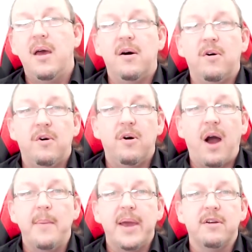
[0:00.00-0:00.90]
or
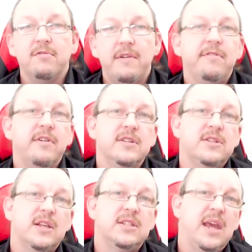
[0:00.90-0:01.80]
I make a reference
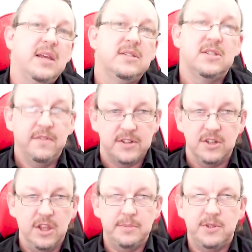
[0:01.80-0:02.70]
that is
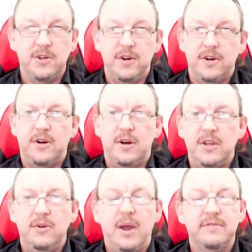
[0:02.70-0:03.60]
sufficiently obscure
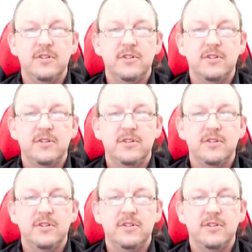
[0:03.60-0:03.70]
you have